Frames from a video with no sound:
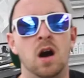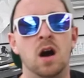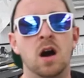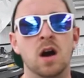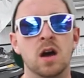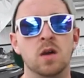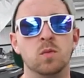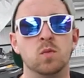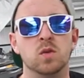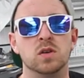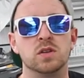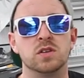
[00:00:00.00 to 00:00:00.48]

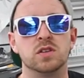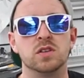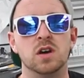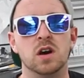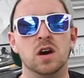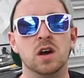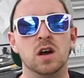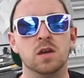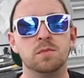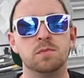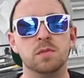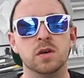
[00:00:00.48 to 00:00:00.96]
I am on
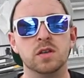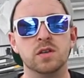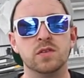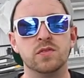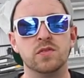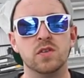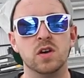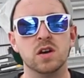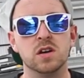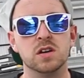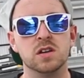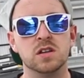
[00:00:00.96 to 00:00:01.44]
tired
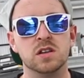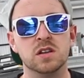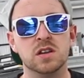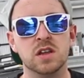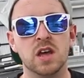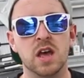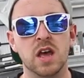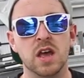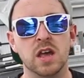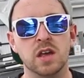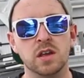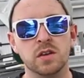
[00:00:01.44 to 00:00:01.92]
motherfucker
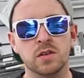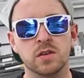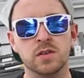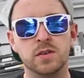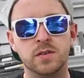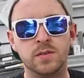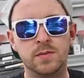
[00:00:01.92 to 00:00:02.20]
today.